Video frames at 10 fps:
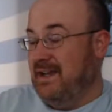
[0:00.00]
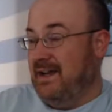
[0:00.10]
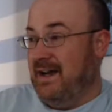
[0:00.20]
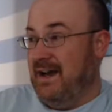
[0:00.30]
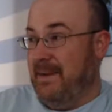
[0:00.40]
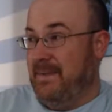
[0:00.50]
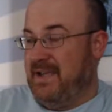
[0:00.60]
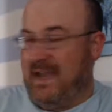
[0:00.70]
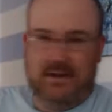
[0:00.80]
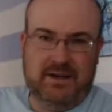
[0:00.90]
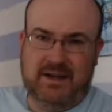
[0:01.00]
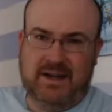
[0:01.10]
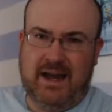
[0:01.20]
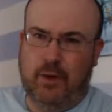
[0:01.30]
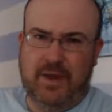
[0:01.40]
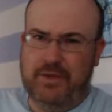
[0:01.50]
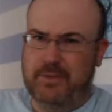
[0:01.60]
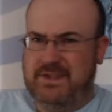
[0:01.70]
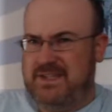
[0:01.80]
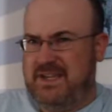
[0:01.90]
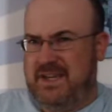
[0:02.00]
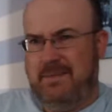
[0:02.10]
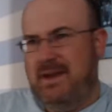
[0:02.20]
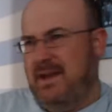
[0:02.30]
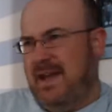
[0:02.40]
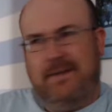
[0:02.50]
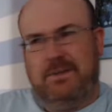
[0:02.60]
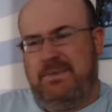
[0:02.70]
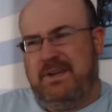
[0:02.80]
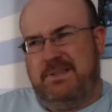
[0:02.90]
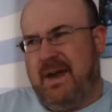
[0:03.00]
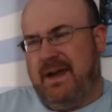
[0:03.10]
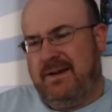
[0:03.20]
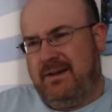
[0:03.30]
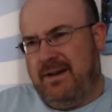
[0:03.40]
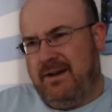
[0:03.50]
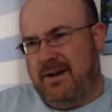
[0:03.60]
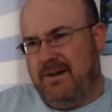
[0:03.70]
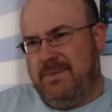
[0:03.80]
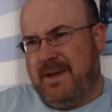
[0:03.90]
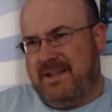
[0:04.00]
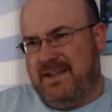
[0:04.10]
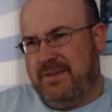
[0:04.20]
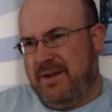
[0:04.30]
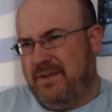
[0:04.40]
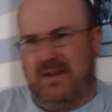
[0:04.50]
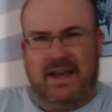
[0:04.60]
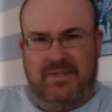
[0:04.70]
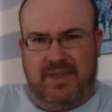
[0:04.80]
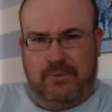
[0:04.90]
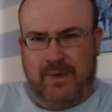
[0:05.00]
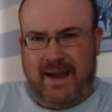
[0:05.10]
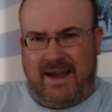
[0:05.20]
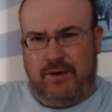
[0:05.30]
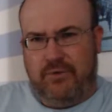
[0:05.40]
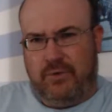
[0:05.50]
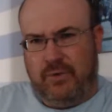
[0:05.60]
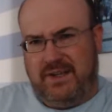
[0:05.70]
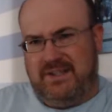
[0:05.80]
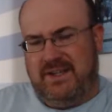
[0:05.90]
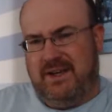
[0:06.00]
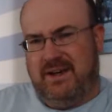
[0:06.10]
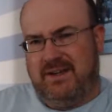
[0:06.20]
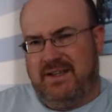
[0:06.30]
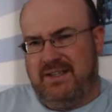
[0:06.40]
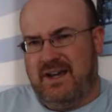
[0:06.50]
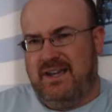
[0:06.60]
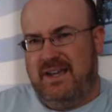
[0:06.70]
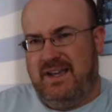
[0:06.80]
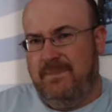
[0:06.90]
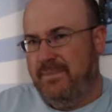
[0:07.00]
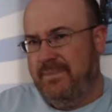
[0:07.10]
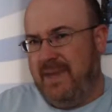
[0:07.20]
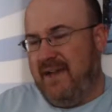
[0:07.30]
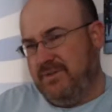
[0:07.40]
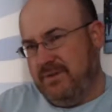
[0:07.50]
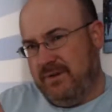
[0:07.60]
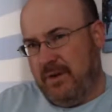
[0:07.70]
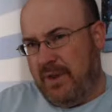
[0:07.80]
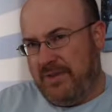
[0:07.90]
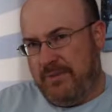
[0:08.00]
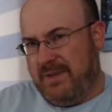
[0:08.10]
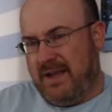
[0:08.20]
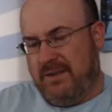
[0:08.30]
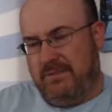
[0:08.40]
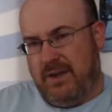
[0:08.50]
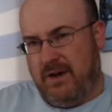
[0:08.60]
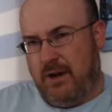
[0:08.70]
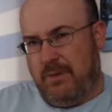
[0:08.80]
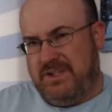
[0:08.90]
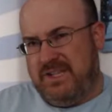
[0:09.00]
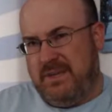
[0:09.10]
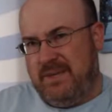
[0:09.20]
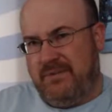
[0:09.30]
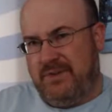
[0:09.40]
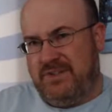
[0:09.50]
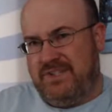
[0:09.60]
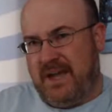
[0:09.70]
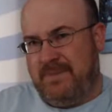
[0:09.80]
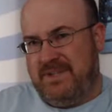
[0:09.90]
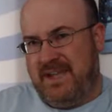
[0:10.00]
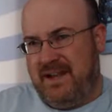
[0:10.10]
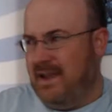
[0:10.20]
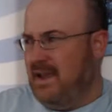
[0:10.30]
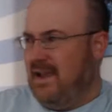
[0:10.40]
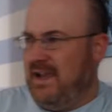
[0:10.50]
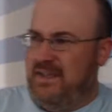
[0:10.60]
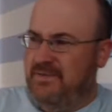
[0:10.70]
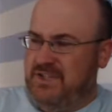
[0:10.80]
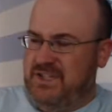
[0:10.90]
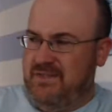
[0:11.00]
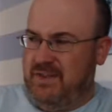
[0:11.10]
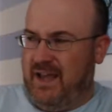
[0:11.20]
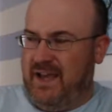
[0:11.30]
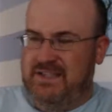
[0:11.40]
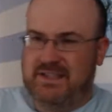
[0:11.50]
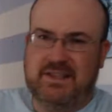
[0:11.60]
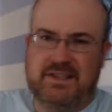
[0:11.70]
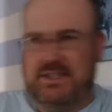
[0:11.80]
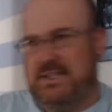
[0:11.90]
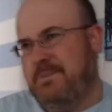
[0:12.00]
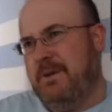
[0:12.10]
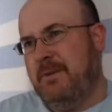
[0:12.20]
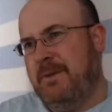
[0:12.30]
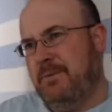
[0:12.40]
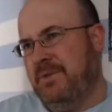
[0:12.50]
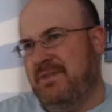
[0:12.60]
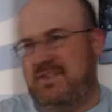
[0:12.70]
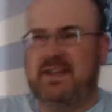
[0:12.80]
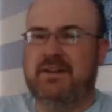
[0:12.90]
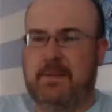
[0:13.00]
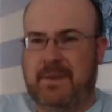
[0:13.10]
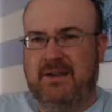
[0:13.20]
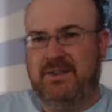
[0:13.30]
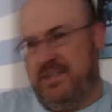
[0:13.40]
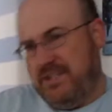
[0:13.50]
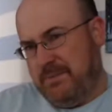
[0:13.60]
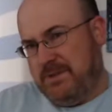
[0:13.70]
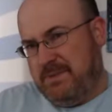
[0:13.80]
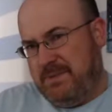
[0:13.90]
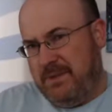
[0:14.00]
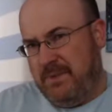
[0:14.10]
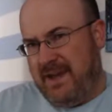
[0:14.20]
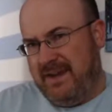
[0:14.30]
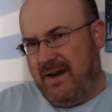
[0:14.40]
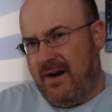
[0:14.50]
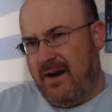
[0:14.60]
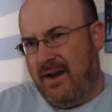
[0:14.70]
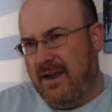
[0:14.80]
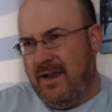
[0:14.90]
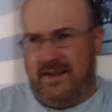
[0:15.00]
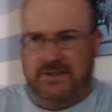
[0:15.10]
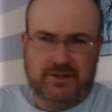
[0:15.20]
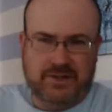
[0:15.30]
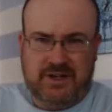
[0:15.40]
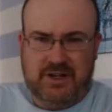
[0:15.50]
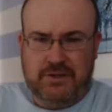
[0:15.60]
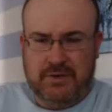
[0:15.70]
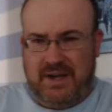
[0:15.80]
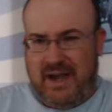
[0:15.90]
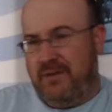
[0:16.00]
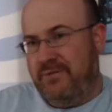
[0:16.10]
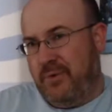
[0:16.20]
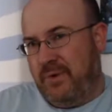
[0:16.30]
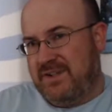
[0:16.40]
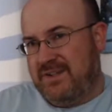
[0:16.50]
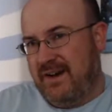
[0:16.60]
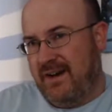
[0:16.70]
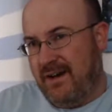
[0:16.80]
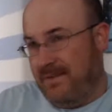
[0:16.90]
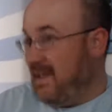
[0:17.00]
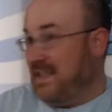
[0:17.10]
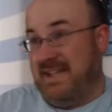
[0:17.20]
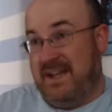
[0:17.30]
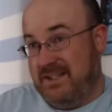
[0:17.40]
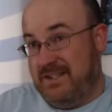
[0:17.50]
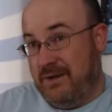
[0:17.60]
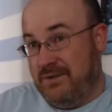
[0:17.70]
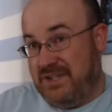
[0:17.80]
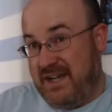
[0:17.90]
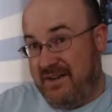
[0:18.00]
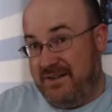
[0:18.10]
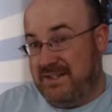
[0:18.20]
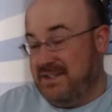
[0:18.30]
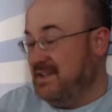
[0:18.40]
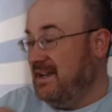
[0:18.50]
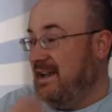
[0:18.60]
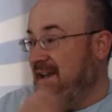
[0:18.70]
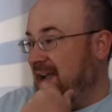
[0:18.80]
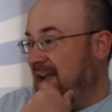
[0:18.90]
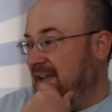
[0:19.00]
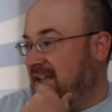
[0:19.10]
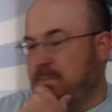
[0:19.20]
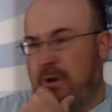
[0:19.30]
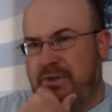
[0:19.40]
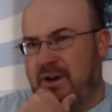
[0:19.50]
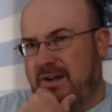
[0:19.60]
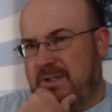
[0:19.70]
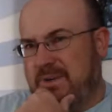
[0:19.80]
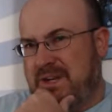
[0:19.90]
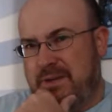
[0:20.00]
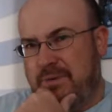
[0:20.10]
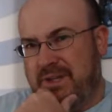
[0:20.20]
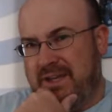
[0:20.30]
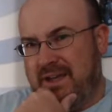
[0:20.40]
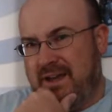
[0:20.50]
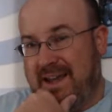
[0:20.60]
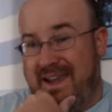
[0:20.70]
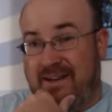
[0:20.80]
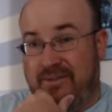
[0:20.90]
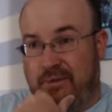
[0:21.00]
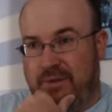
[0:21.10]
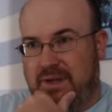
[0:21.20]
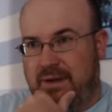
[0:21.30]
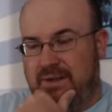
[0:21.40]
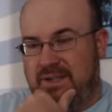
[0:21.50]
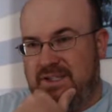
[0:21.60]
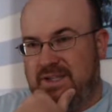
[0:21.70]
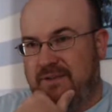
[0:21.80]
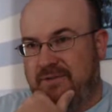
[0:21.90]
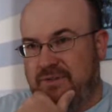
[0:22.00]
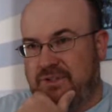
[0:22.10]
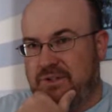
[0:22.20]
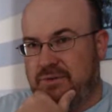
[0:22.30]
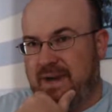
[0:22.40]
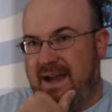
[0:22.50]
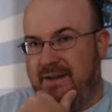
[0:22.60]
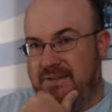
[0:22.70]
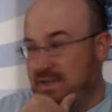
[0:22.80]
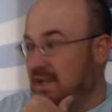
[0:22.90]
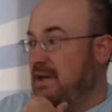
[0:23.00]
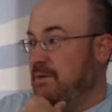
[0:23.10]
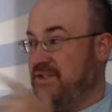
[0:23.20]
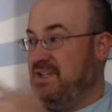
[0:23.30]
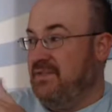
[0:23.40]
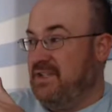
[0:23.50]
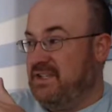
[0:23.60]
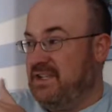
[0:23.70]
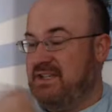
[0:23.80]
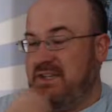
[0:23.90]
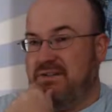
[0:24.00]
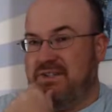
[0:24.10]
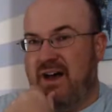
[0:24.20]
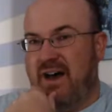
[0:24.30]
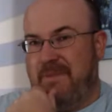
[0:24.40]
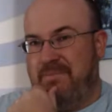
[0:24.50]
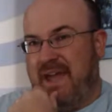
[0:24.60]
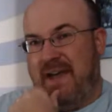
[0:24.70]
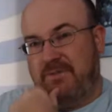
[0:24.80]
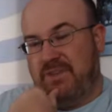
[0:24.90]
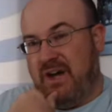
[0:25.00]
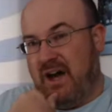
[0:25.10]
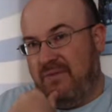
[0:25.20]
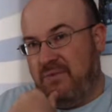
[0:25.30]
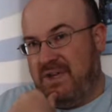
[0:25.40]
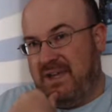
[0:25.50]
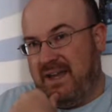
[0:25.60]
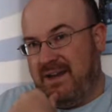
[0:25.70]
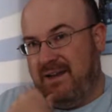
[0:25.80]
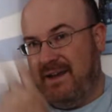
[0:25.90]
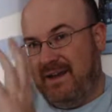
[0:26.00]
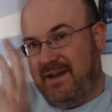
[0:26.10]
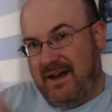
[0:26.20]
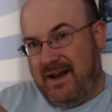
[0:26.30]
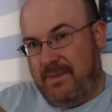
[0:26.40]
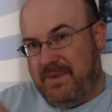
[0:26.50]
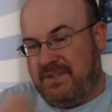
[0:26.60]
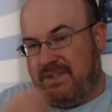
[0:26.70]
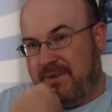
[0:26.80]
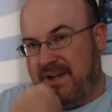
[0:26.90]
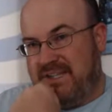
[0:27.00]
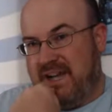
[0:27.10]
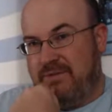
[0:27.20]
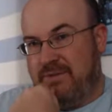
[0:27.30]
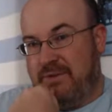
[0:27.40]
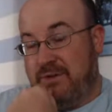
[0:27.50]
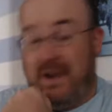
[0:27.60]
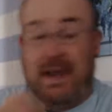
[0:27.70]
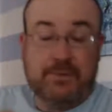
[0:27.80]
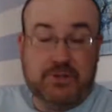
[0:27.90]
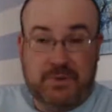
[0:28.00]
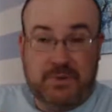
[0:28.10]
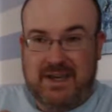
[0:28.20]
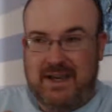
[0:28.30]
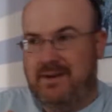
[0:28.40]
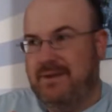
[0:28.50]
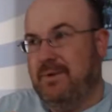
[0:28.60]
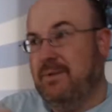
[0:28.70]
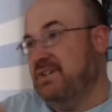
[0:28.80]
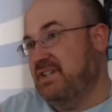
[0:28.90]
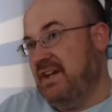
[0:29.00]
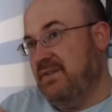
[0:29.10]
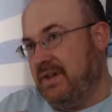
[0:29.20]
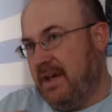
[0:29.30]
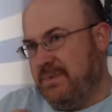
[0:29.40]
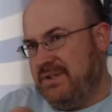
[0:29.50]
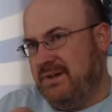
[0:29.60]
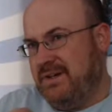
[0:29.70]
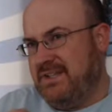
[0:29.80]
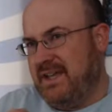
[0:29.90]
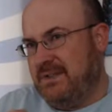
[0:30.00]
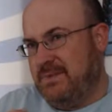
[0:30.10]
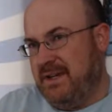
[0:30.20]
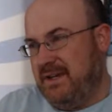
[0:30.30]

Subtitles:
Again, Kyle Weatherman's team having the piece back cars back together after had that wreck over at Kentucky, after Weatherman got Harmon's team their first top 10. And then for Stephen Light's thing, this experiment where they've taken apparently a super speedway car and turned it into a downforce car, that's had its own challenges. And I guess both cars have been equally a handful here in these first two rounds. We'll see if this continues on after the off weekend into the race after the New Hampshire weekend, where we just had the Cup Series next week.